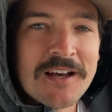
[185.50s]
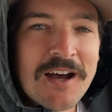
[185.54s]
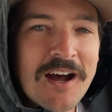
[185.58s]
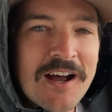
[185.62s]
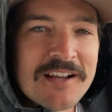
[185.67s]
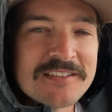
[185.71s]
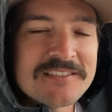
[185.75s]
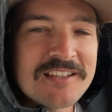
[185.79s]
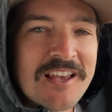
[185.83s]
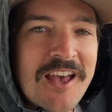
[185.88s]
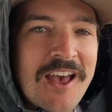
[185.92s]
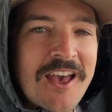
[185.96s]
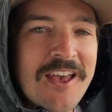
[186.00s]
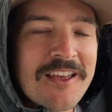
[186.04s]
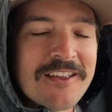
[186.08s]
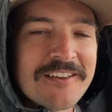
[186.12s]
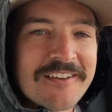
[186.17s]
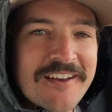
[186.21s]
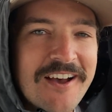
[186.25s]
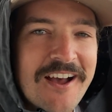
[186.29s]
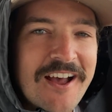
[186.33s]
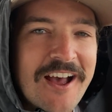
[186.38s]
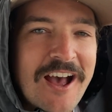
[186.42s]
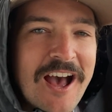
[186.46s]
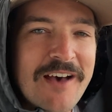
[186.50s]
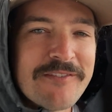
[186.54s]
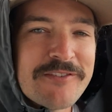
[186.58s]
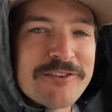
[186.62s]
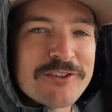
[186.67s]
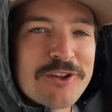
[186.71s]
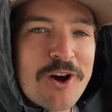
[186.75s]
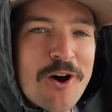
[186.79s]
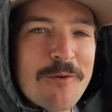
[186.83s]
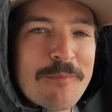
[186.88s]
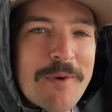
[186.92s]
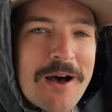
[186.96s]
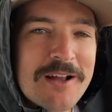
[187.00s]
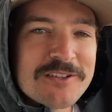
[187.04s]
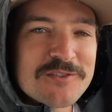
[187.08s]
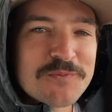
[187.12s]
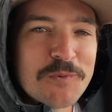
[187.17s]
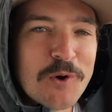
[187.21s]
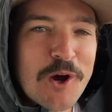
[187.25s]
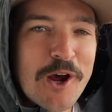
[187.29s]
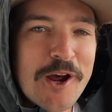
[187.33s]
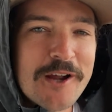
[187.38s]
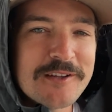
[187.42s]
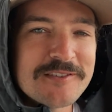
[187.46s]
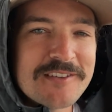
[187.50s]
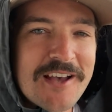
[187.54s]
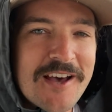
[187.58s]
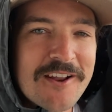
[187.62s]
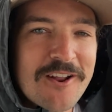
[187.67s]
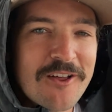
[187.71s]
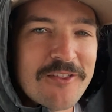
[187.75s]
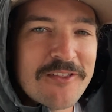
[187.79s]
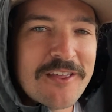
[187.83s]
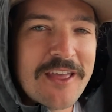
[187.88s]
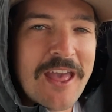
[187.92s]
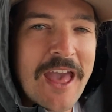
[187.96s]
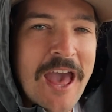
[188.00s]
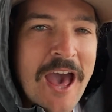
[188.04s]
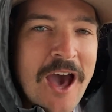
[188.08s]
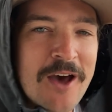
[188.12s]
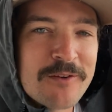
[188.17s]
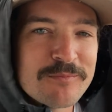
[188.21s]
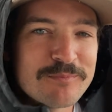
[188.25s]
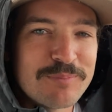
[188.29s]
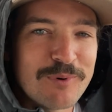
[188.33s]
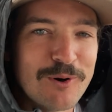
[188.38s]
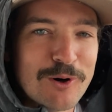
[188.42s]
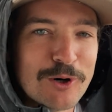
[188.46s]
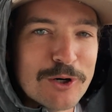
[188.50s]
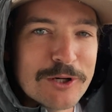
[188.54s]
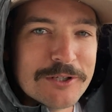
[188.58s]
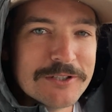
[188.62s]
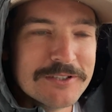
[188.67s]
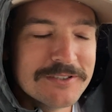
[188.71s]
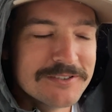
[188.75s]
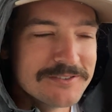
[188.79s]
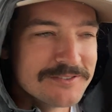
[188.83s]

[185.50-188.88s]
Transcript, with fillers: I say, I haven't got much work done on the outboard.